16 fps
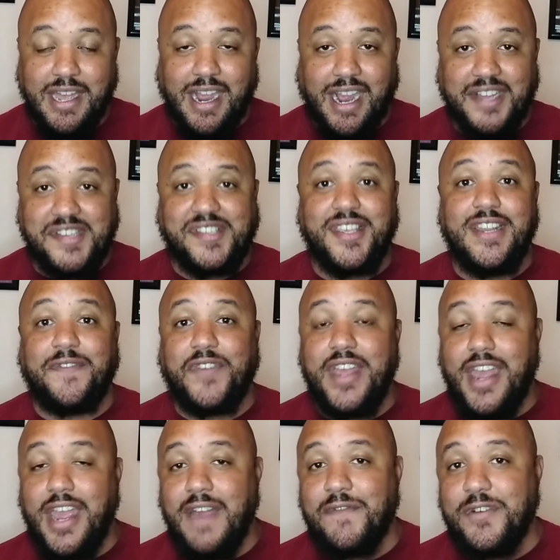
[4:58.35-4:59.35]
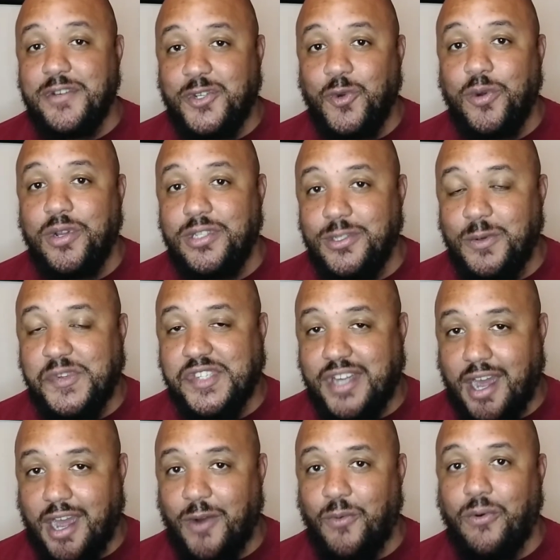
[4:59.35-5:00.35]
I said if they ever do a Luke
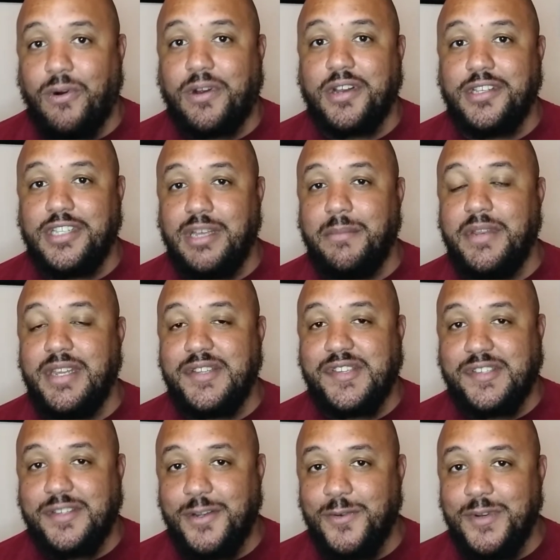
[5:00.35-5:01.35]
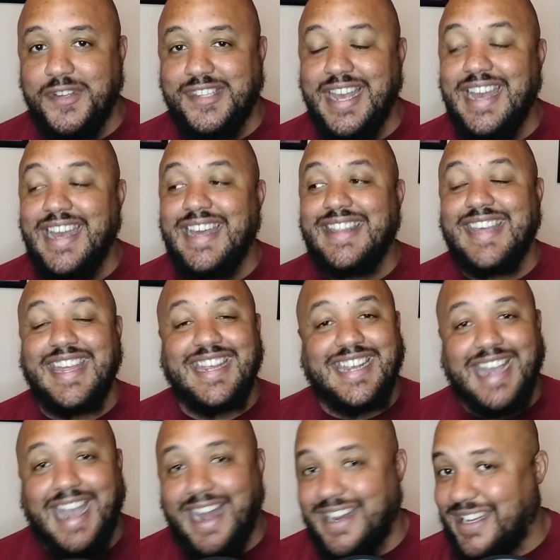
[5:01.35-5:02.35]
Skywalker limited series, they
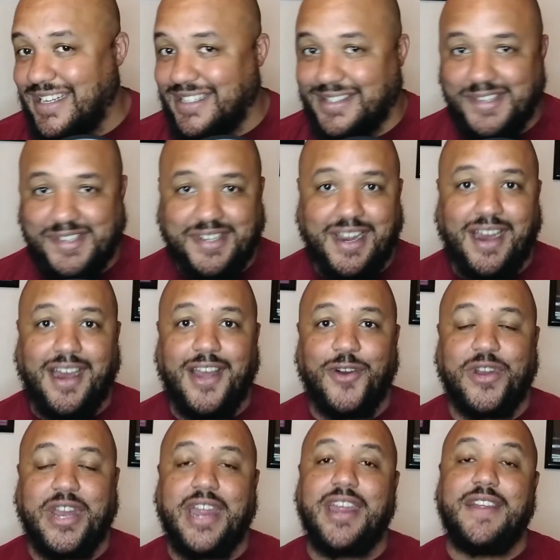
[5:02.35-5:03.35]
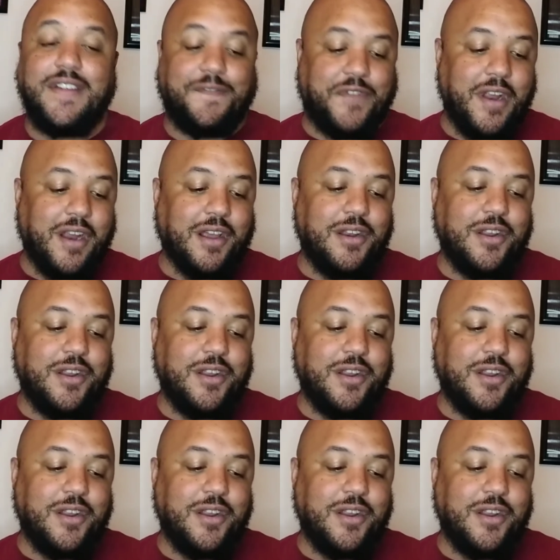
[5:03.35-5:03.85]
got to get this guy. Okay, if they're